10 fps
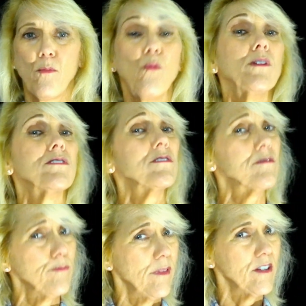which is
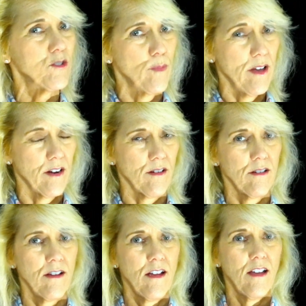much better
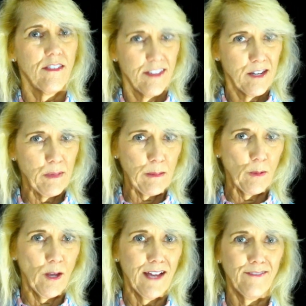than
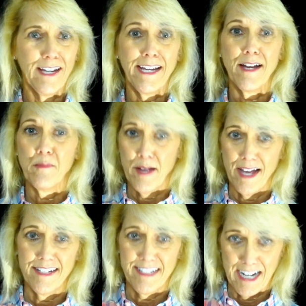people having a
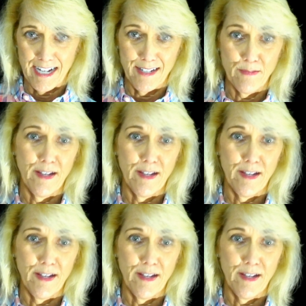bad time